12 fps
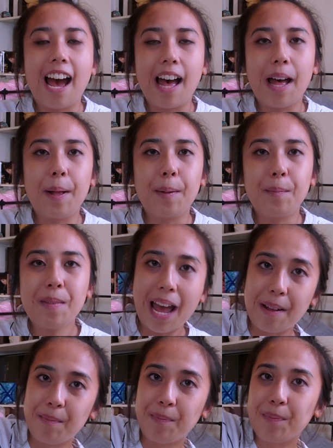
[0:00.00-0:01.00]
Um,
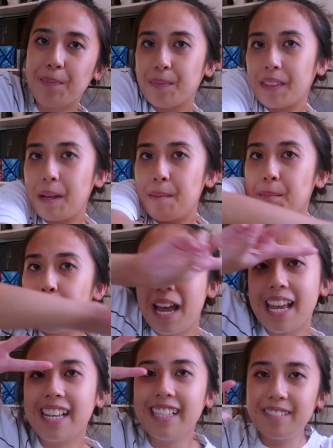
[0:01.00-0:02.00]
yeah. bye.